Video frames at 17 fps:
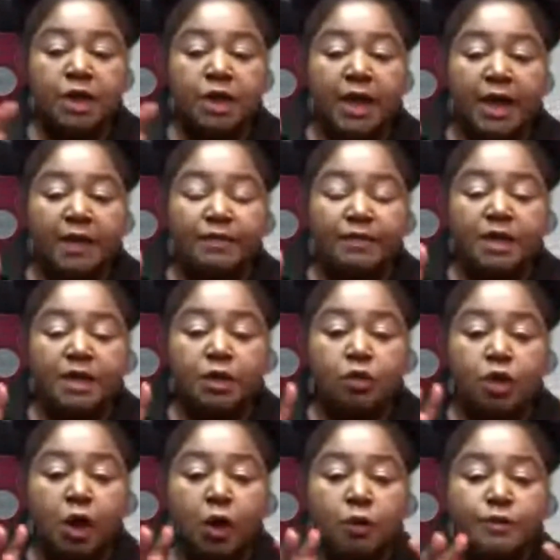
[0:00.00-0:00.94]
and it'll
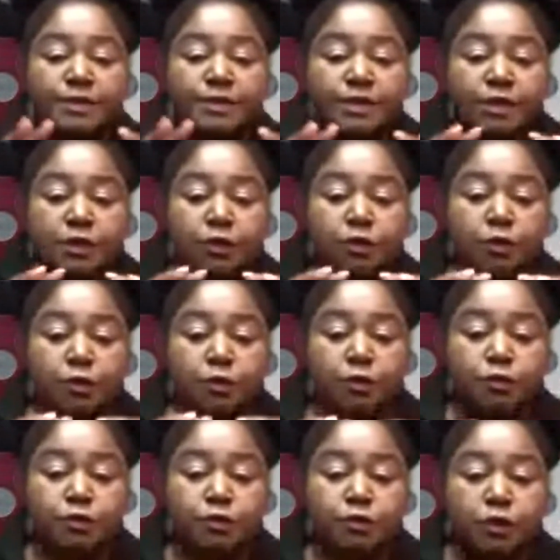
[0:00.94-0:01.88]
cause the cuticle
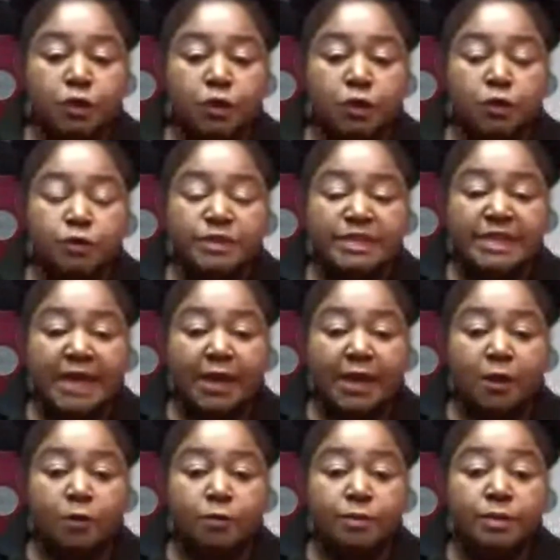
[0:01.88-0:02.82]
to close
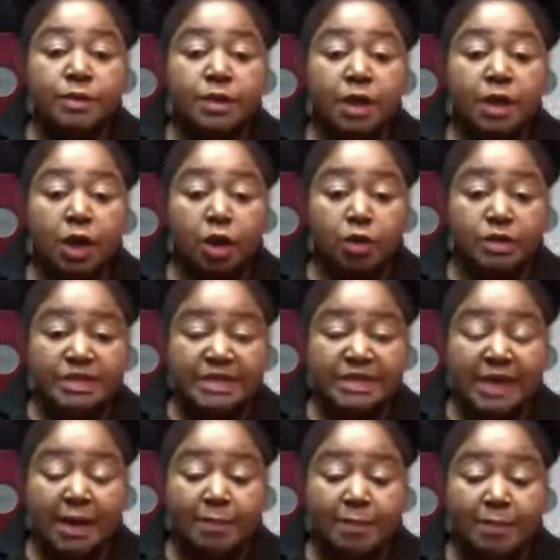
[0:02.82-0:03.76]
down on
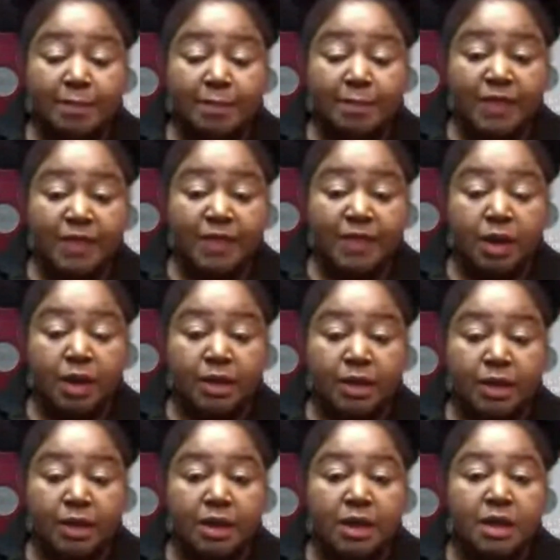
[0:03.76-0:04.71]
top of that
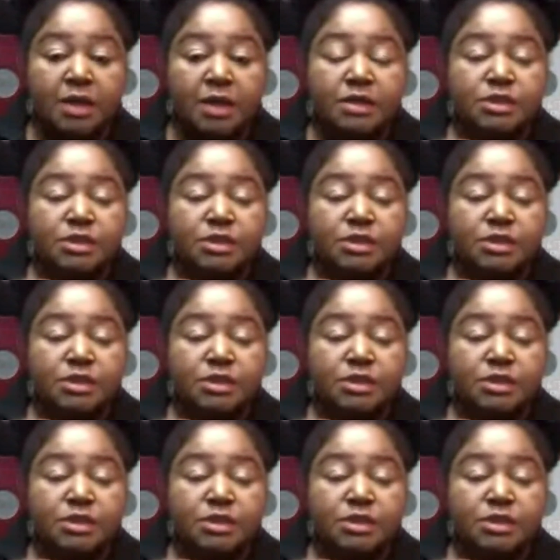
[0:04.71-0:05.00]
product.